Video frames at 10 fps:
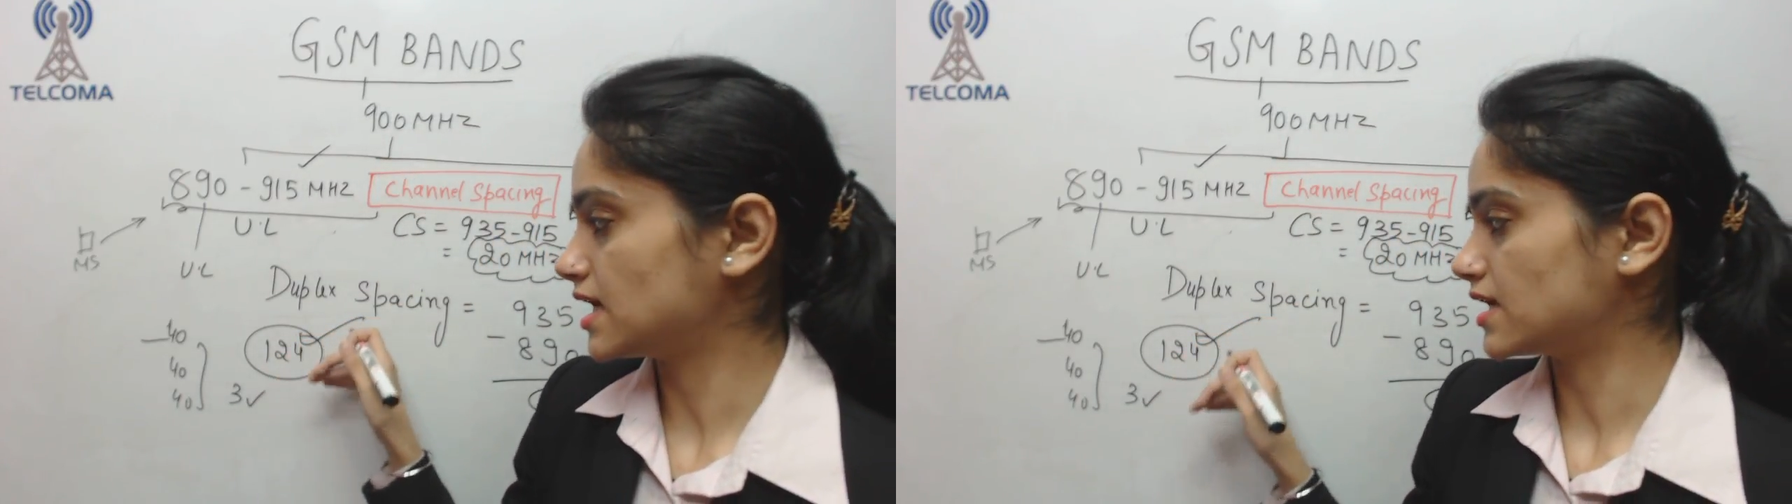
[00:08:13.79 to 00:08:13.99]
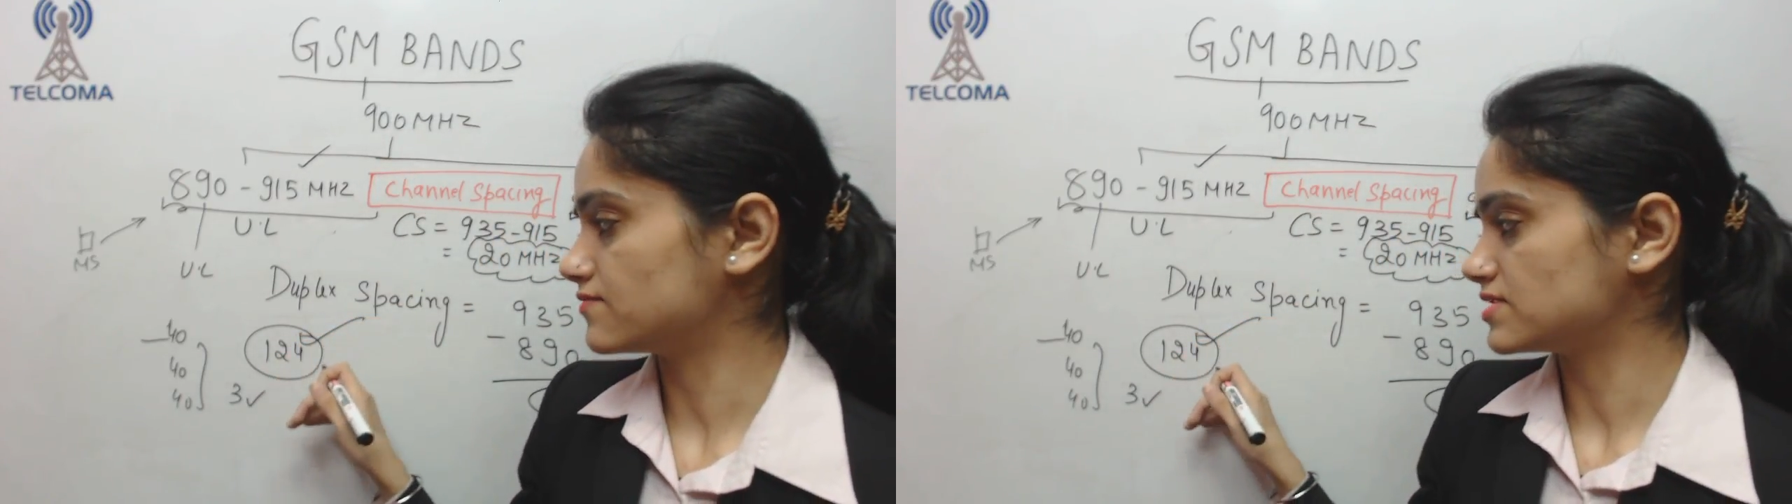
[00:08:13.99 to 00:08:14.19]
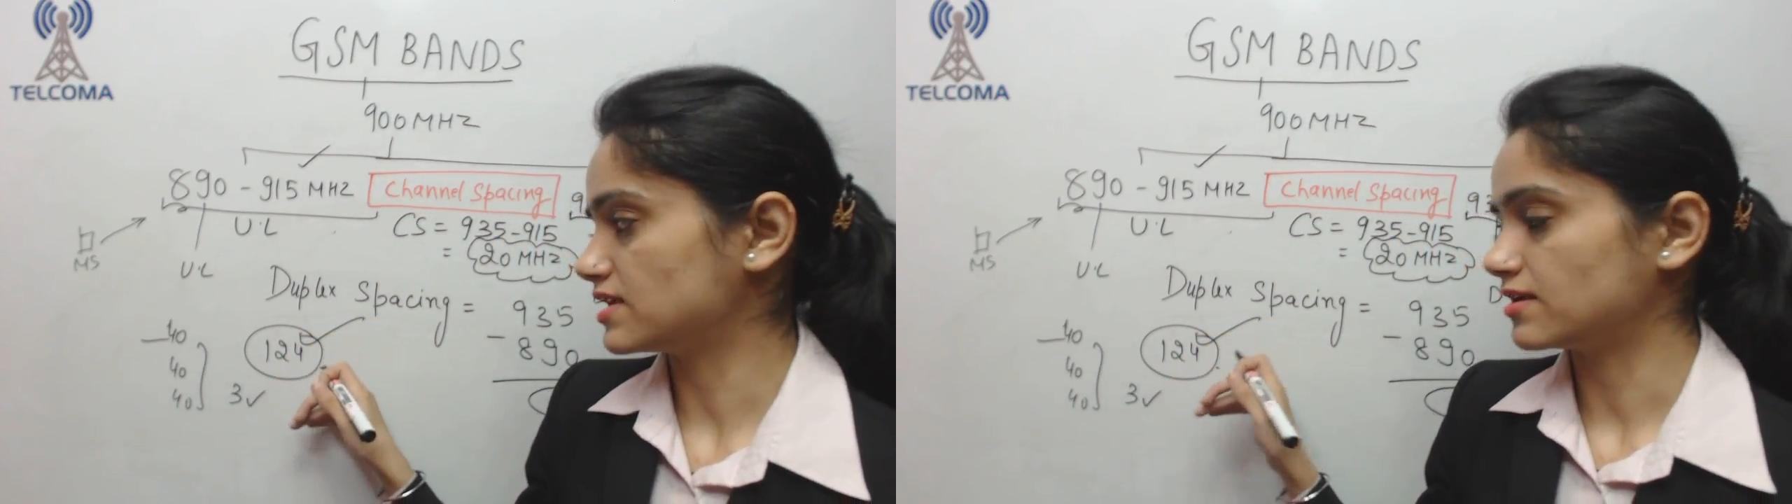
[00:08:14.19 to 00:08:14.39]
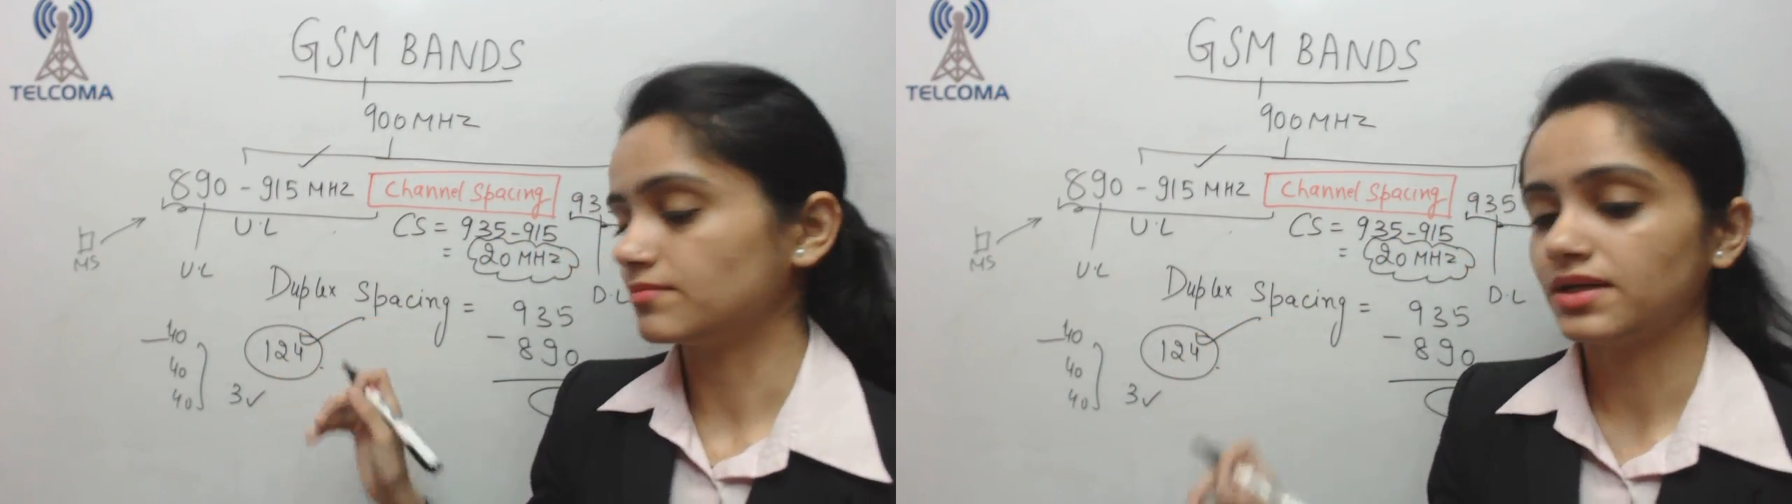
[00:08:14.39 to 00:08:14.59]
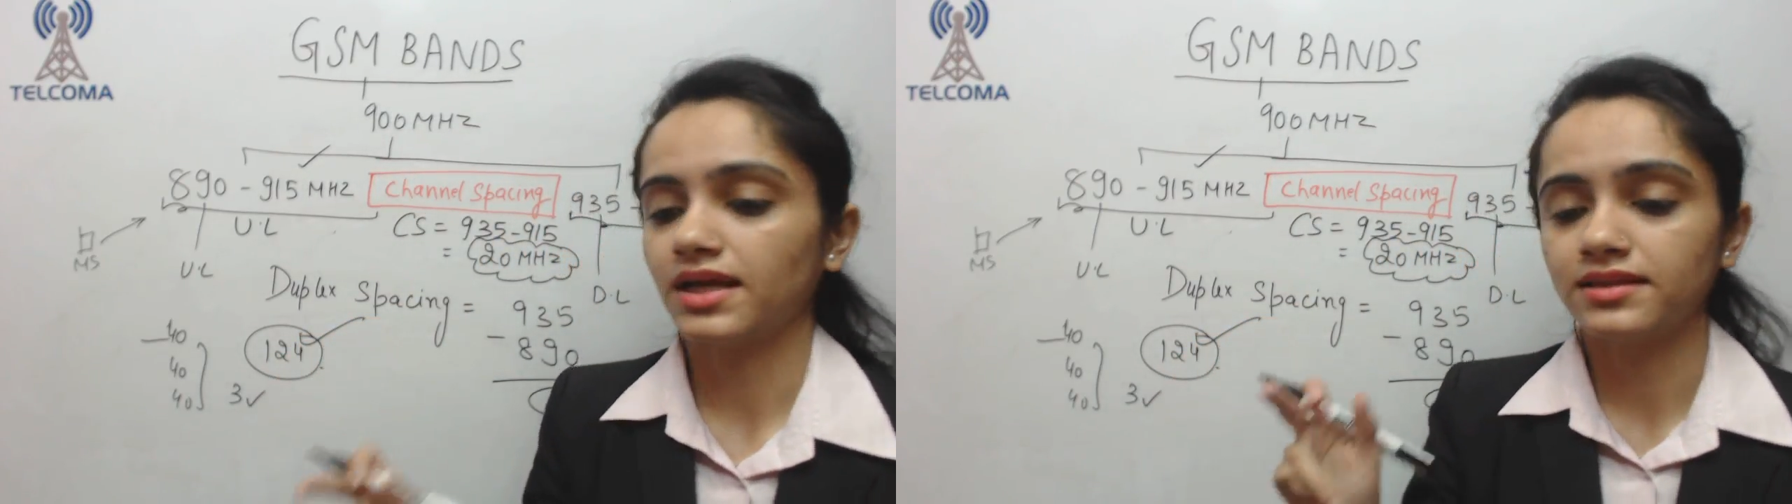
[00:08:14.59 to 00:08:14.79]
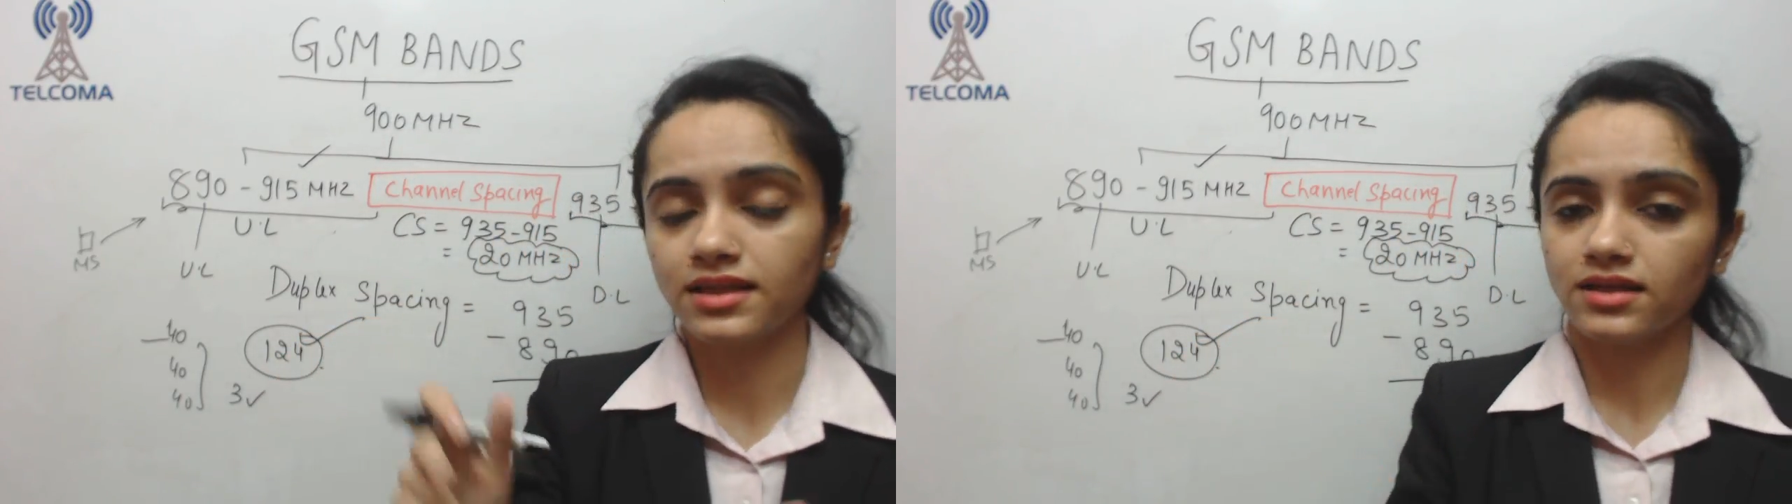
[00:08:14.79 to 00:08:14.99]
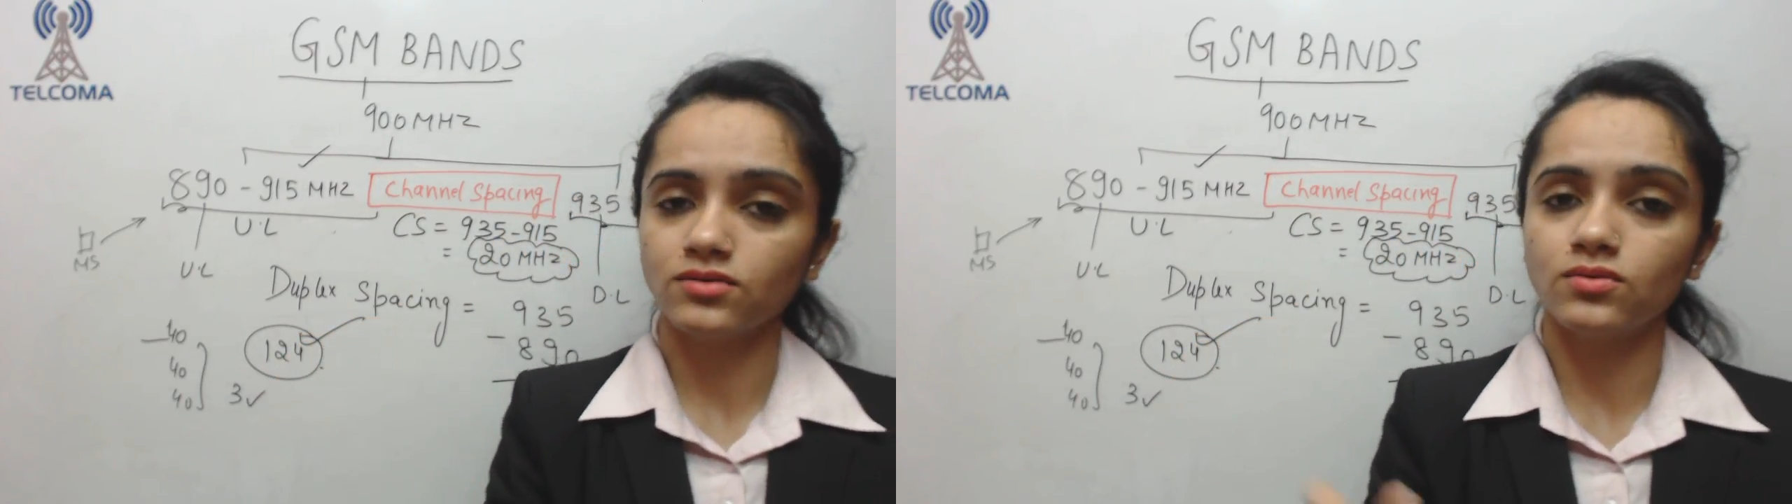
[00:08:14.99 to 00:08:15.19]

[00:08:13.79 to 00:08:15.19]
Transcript: ARFCN number and then